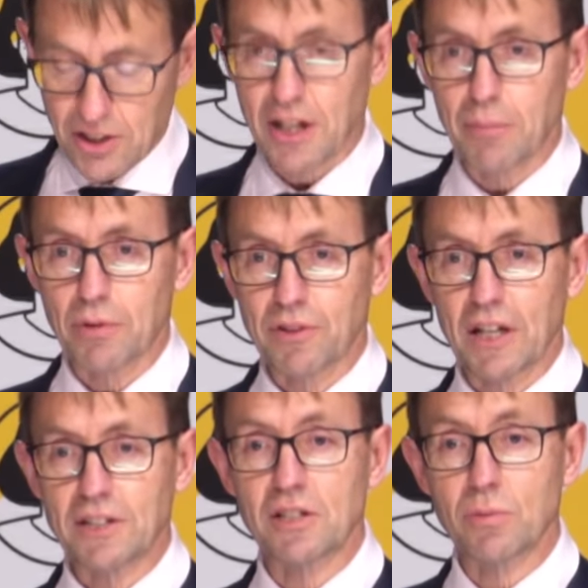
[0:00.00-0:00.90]
number of
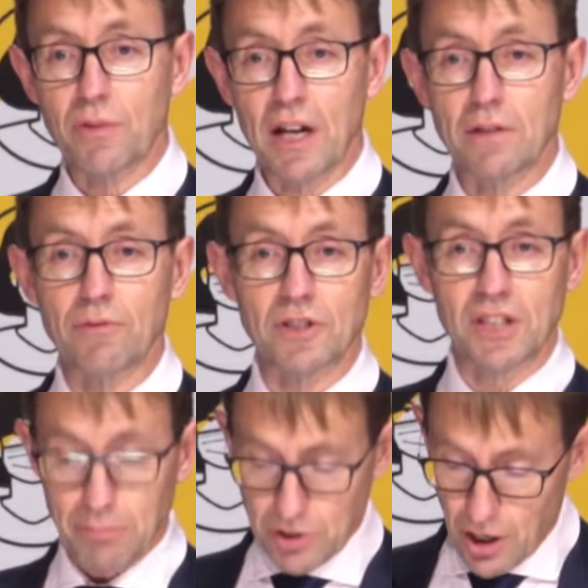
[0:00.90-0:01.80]
cases we've had for
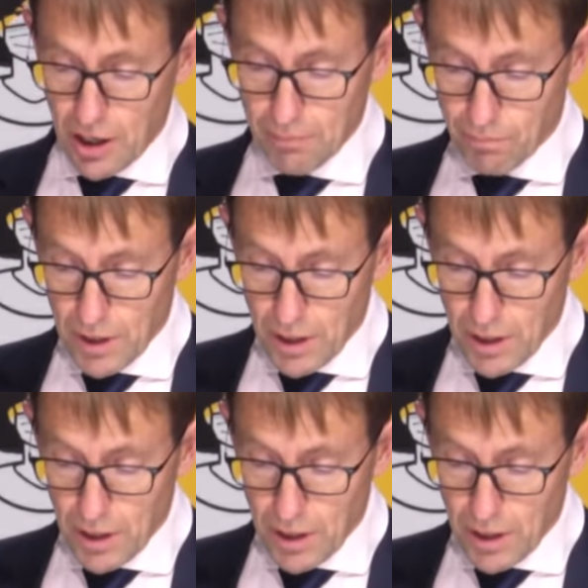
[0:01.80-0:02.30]
some time.